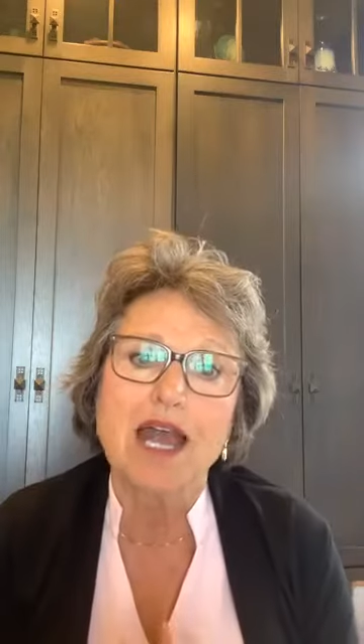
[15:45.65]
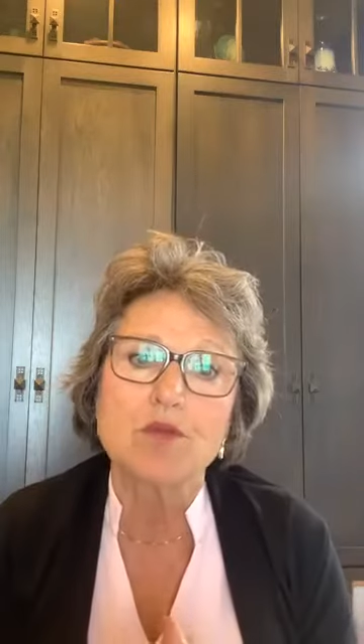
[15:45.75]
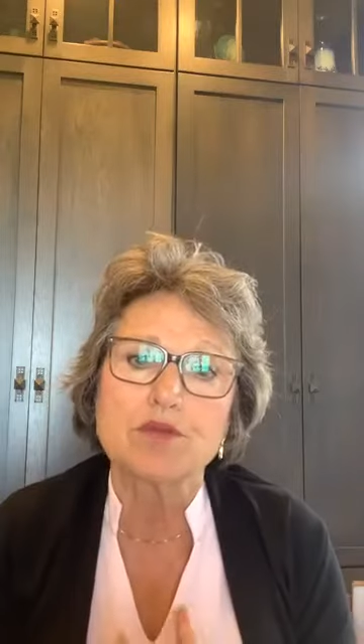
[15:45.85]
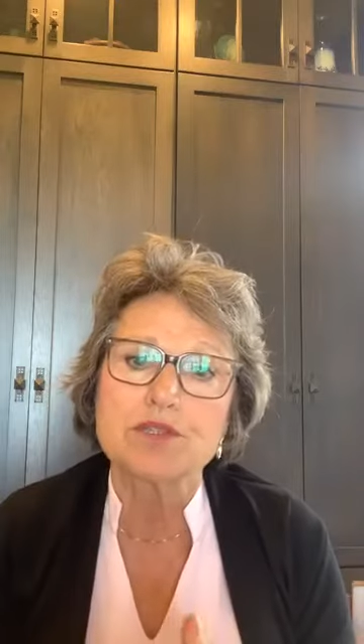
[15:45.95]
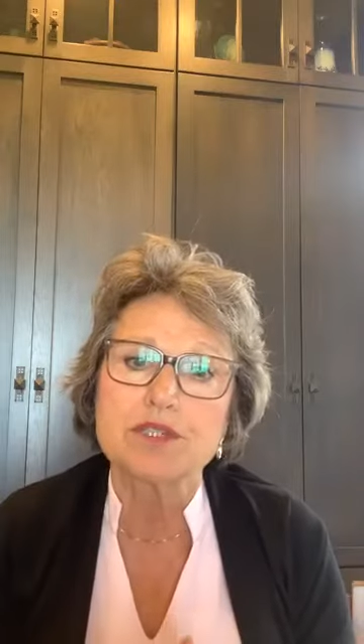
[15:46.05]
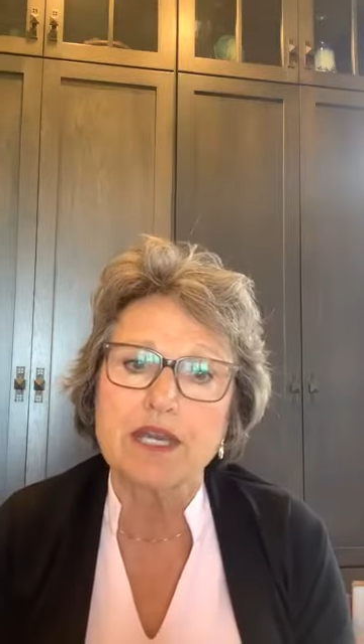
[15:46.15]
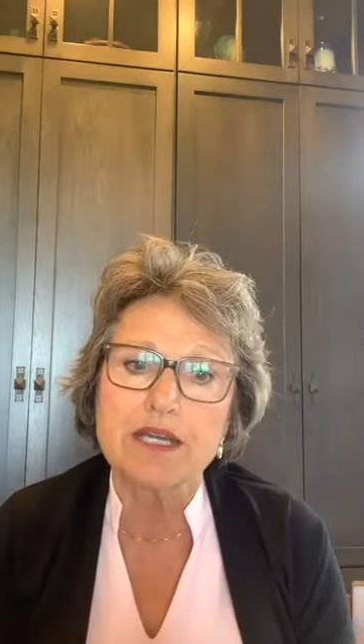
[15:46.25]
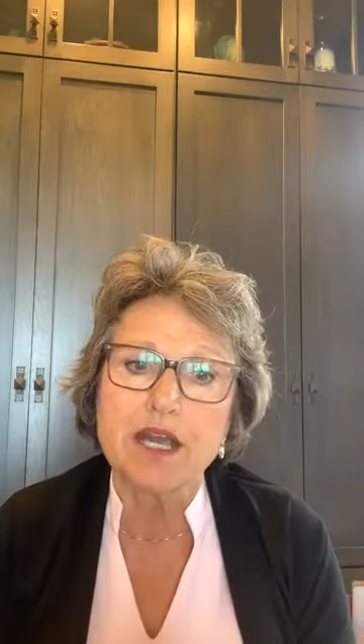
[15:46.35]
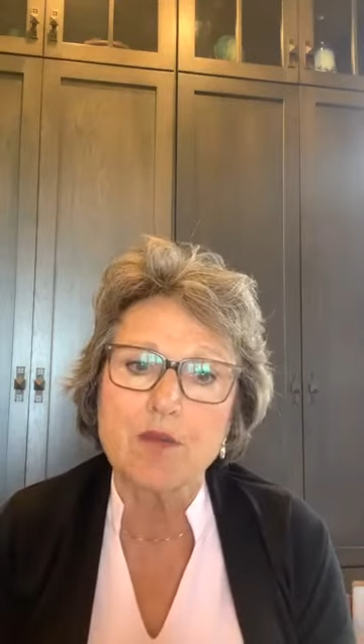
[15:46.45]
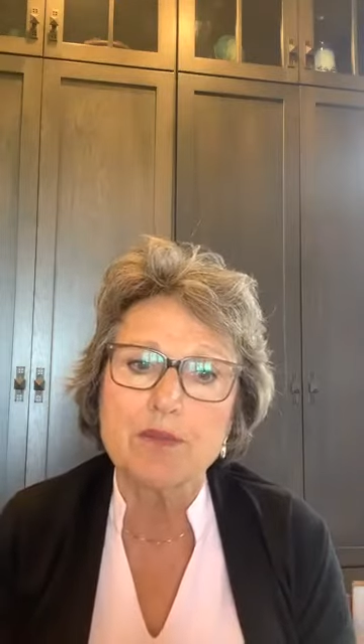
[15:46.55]
I will set
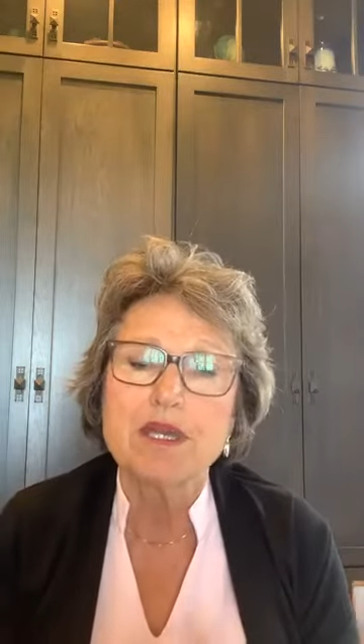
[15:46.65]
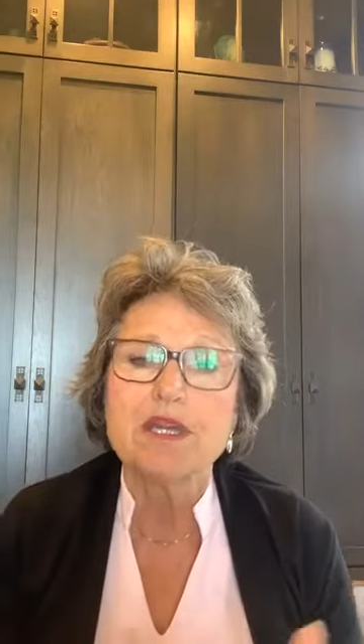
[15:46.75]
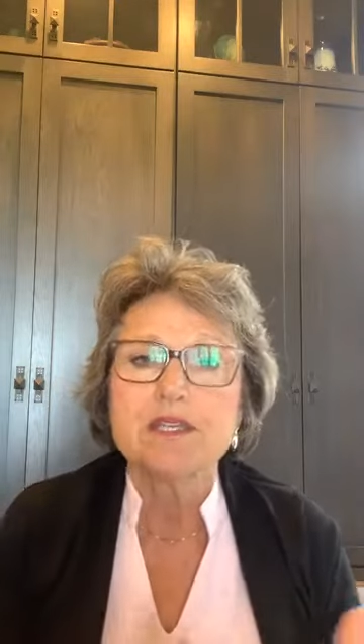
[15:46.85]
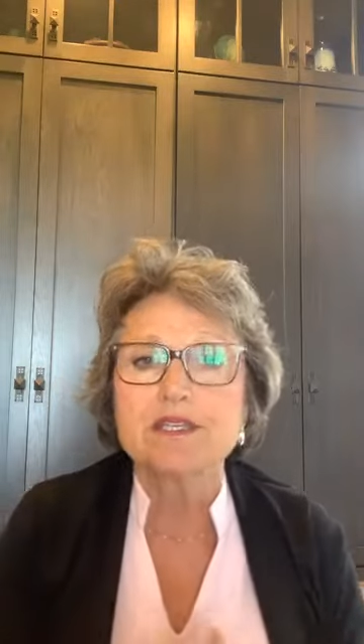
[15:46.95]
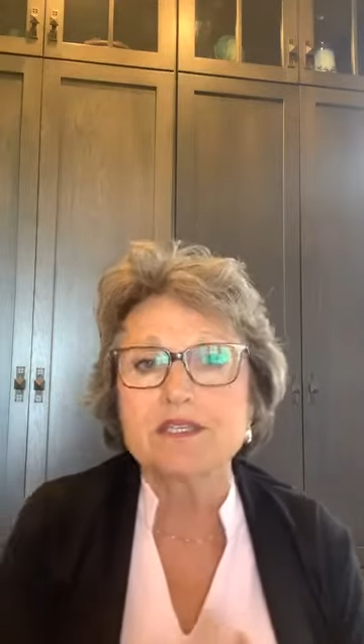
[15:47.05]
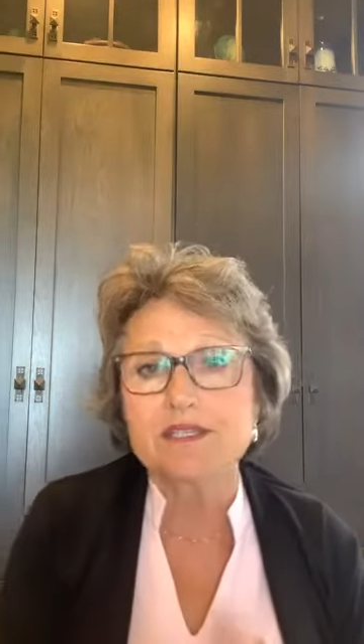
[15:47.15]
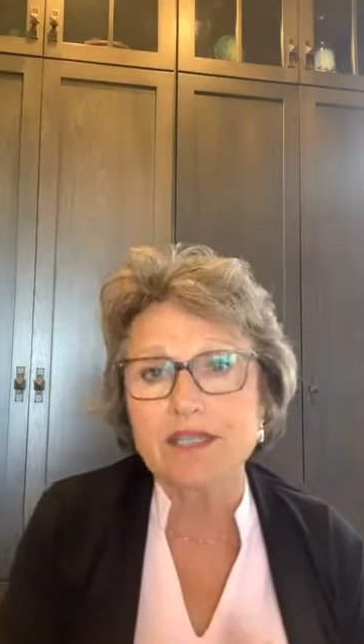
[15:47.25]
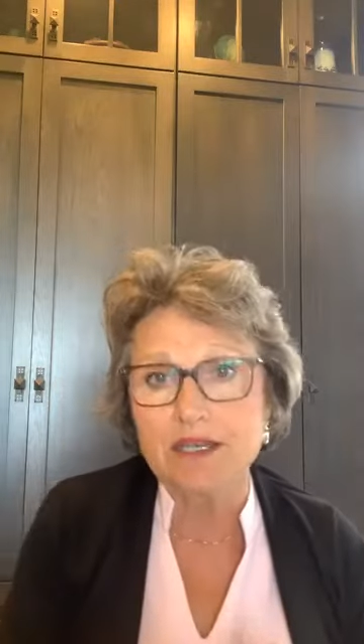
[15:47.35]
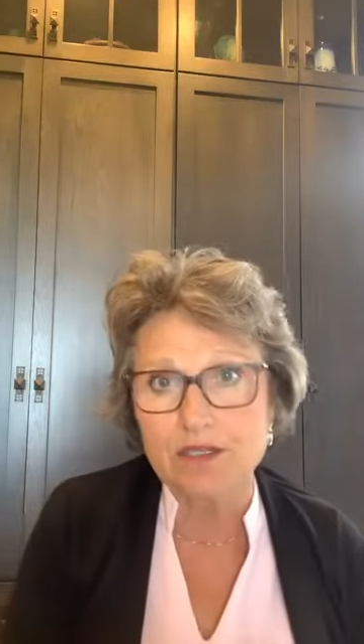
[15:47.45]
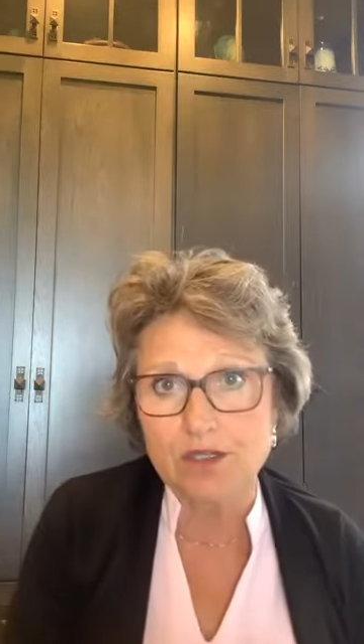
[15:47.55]
it up,
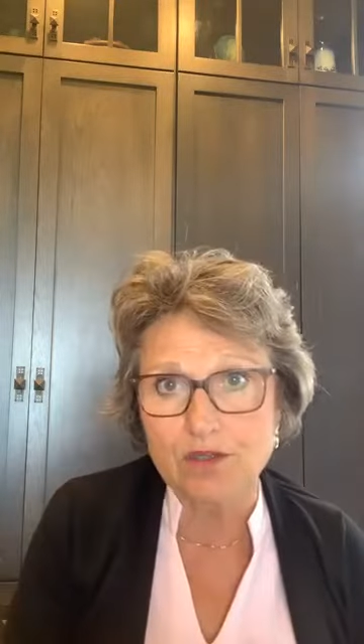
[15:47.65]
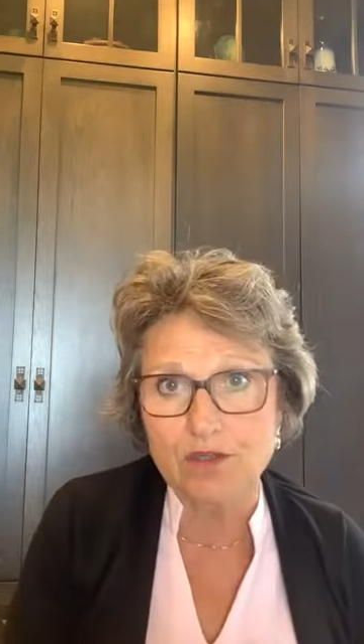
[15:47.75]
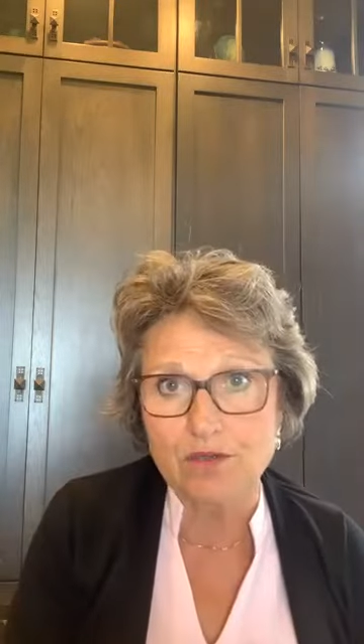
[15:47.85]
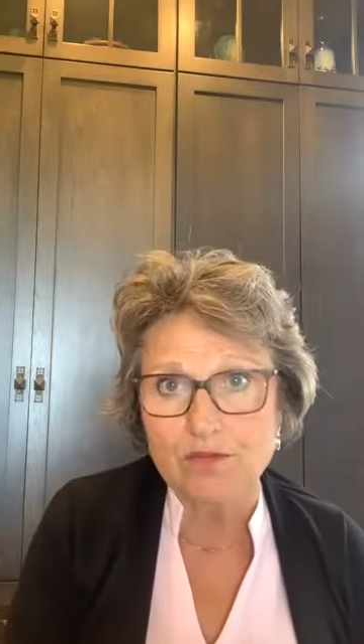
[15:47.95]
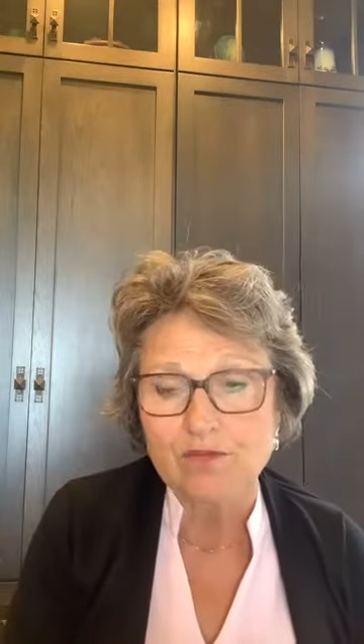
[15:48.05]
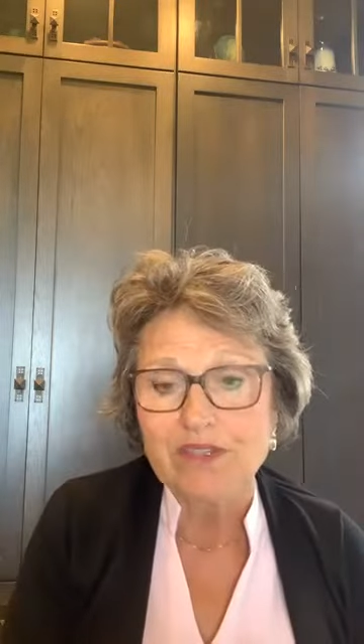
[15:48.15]
send it to you.